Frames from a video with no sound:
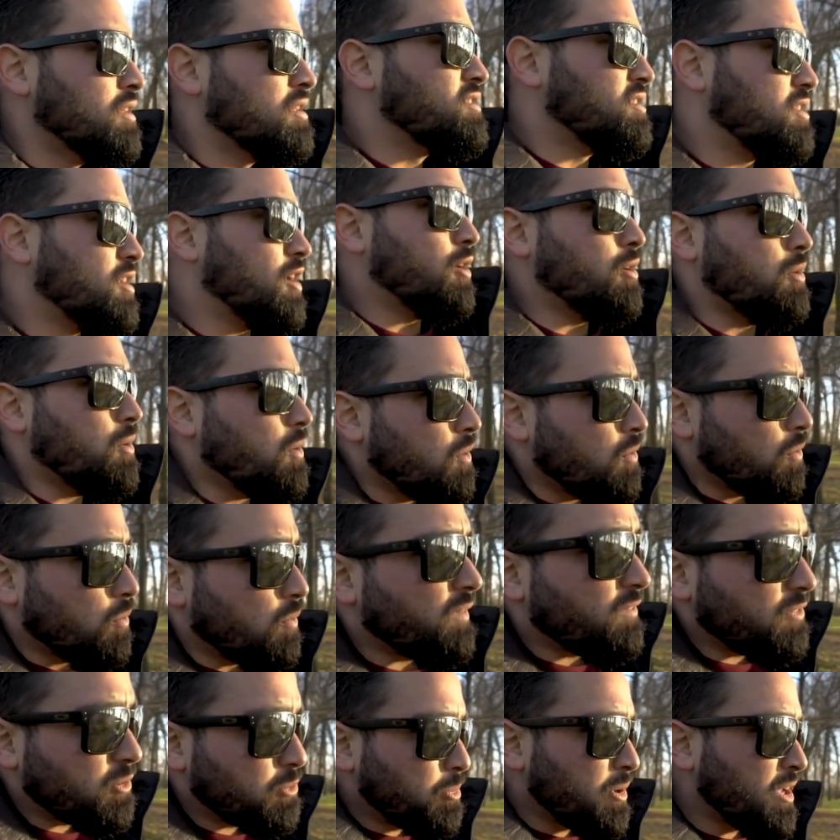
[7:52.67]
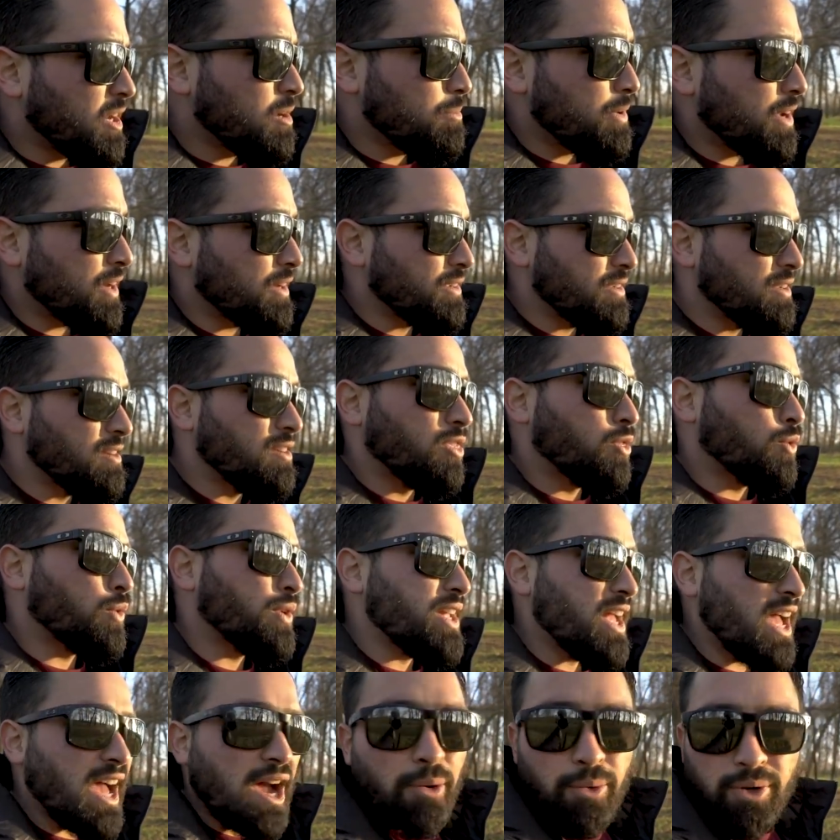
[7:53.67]
So we've spent about a good
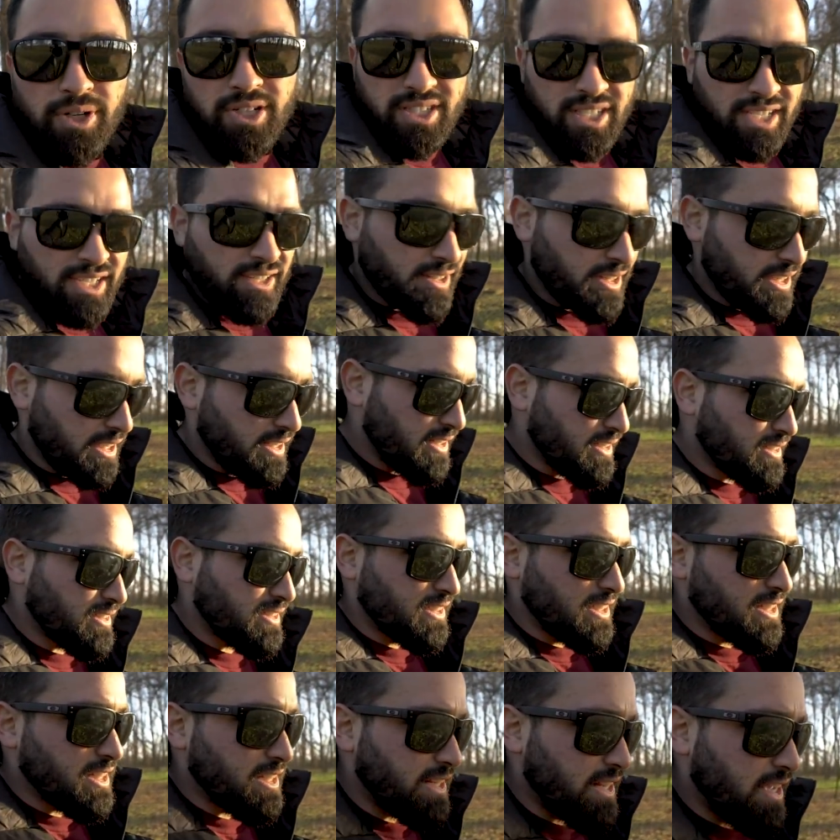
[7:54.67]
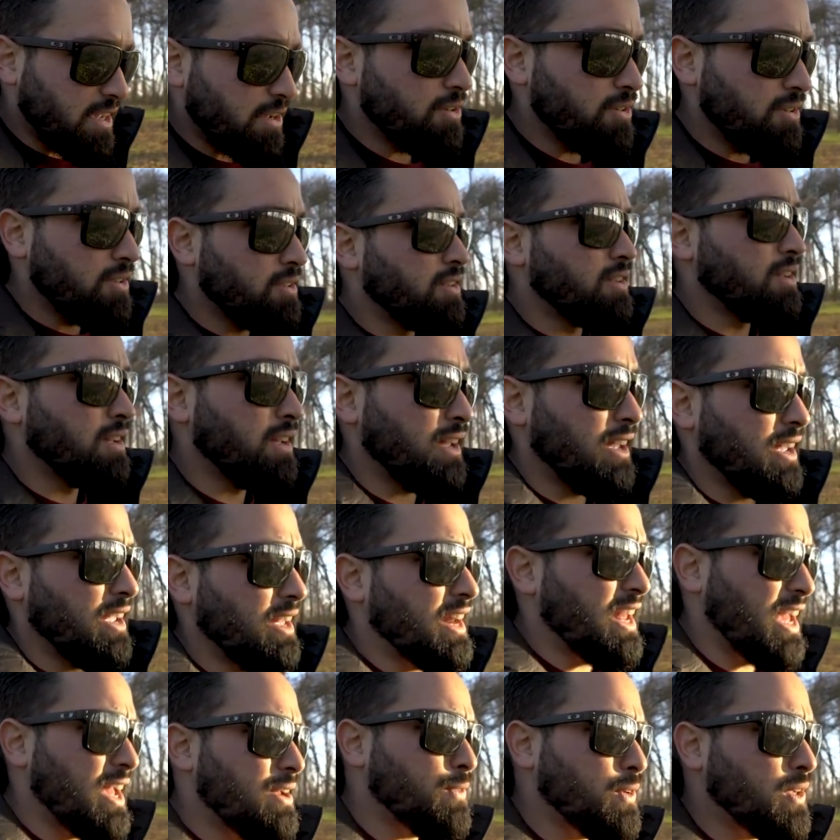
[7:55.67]
3 hours here in the city now,
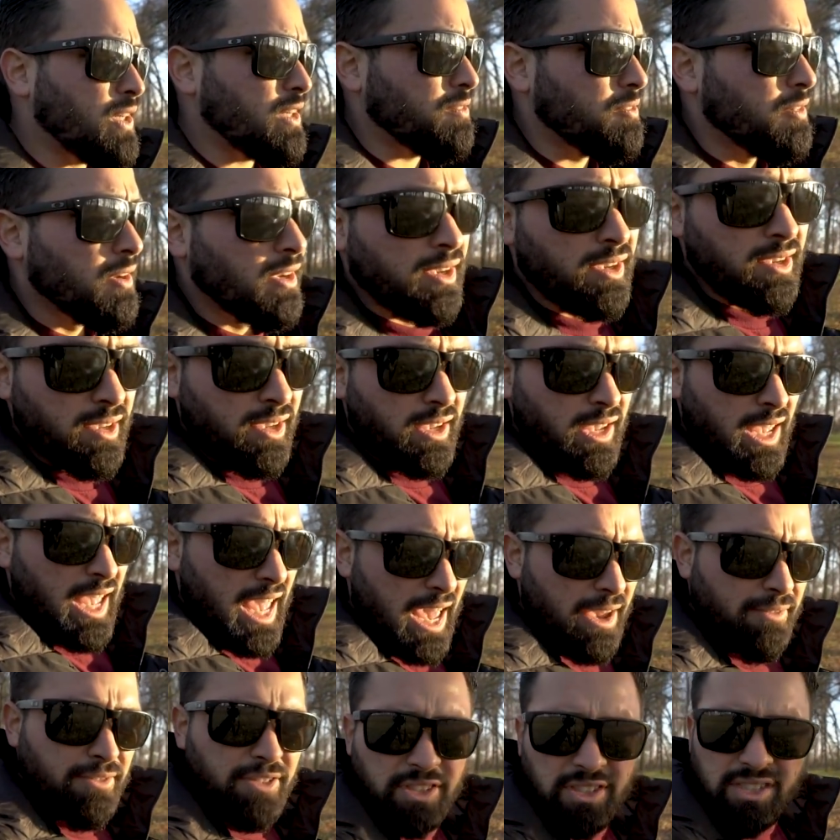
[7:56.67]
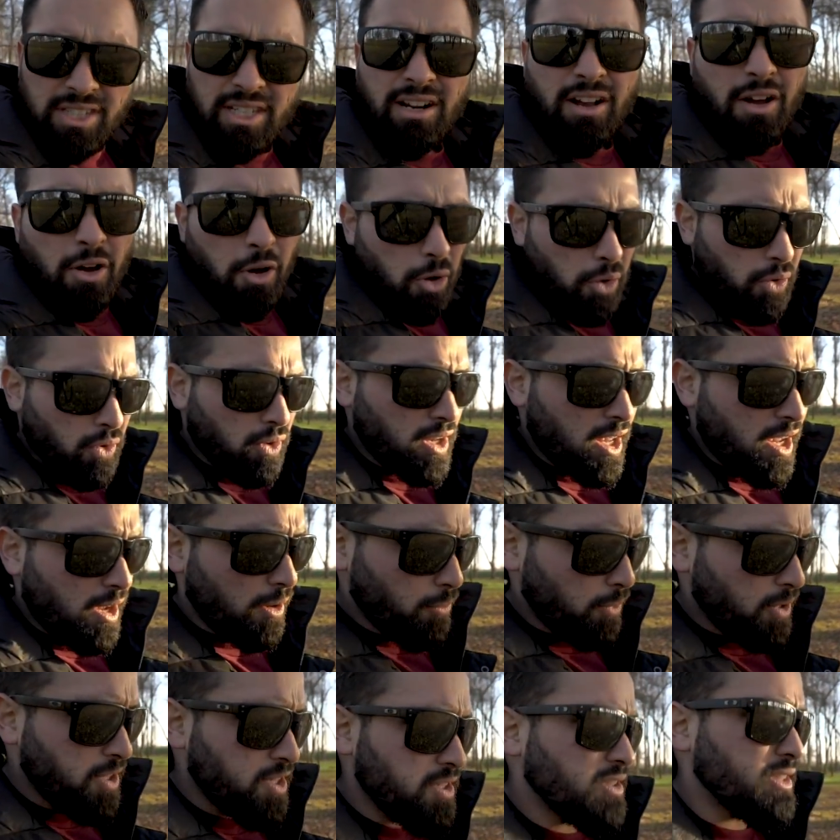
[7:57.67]
and haven't seen a whole
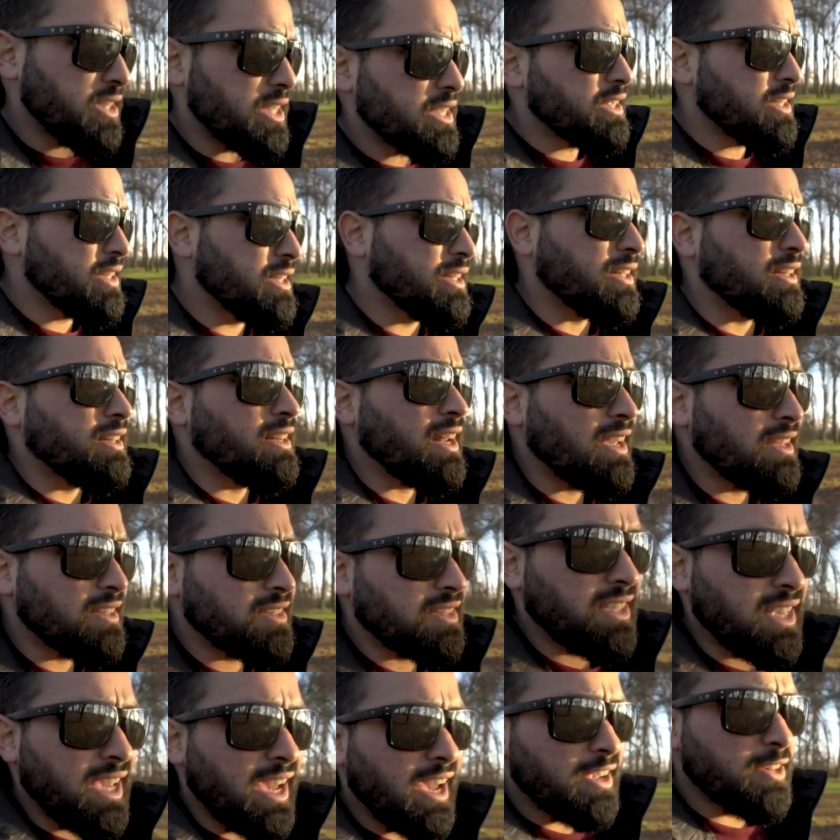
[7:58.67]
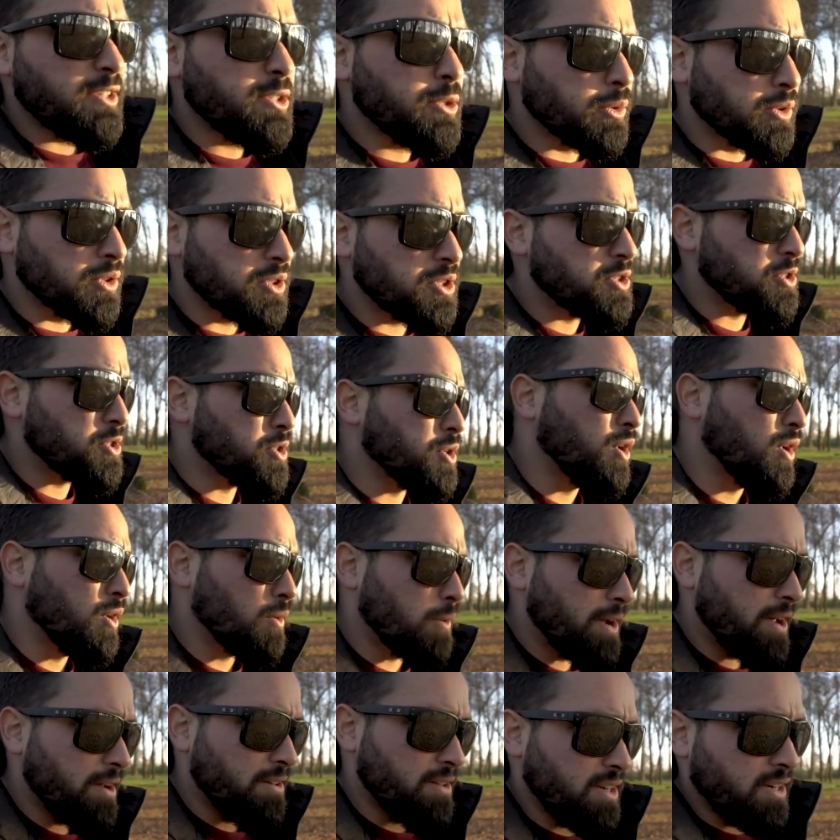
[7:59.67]
lot. We're just taking a nice casual stroll
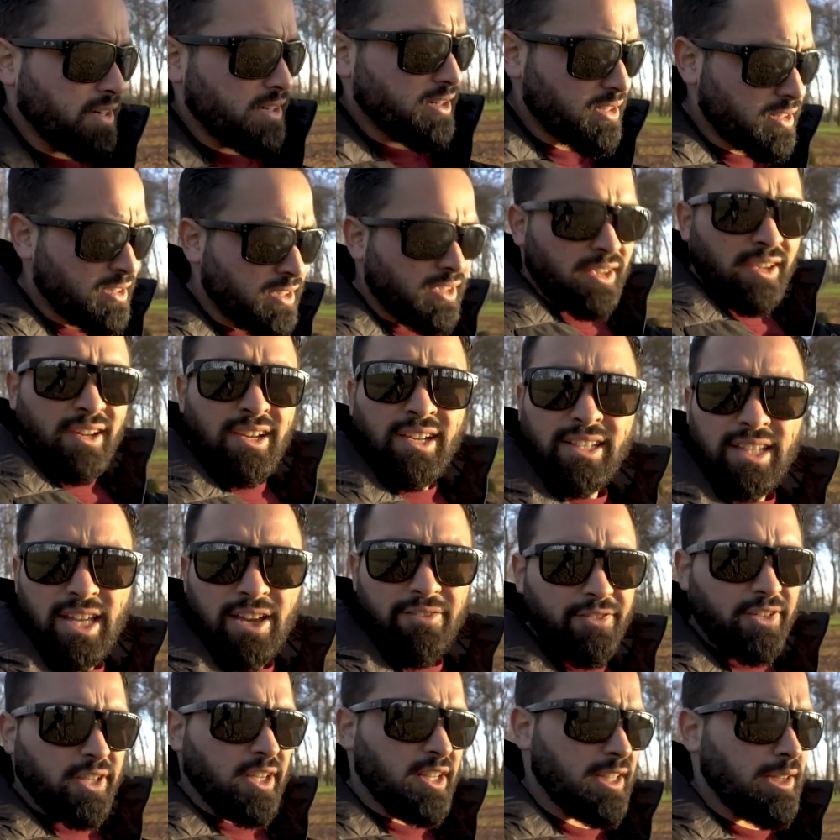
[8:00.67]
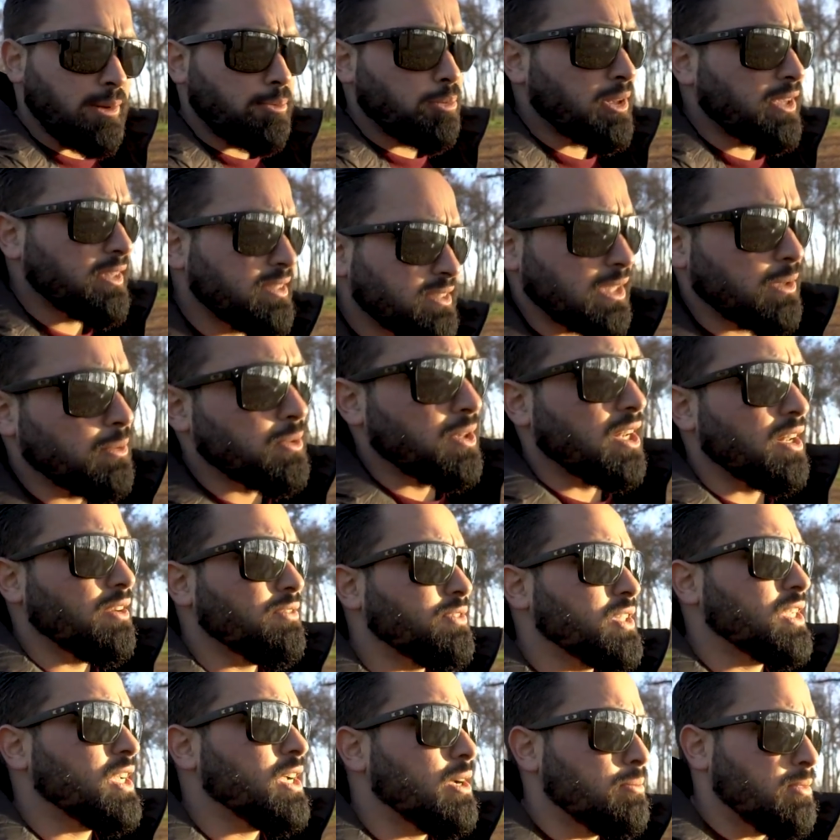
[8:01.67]
around here. Definitely a place I would love
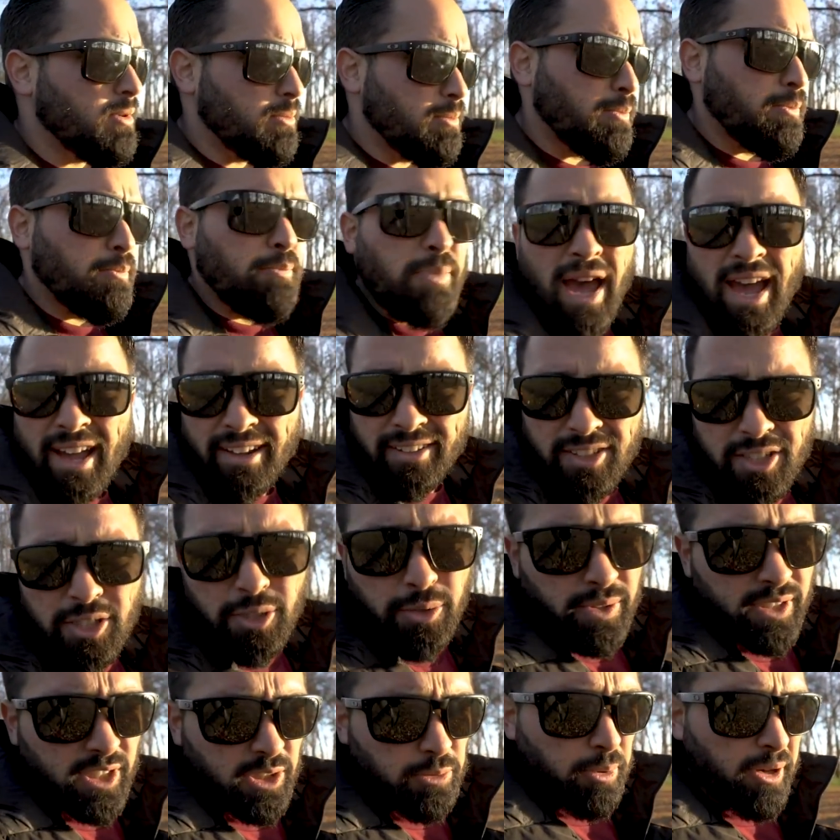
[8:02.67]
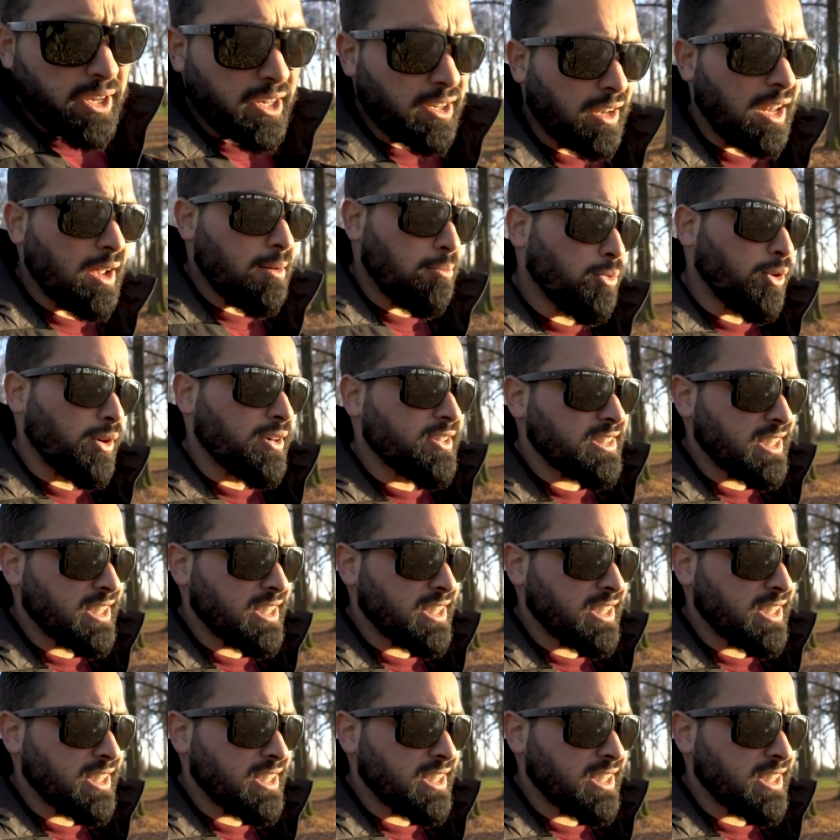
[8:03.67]
to come back to and spend a lot more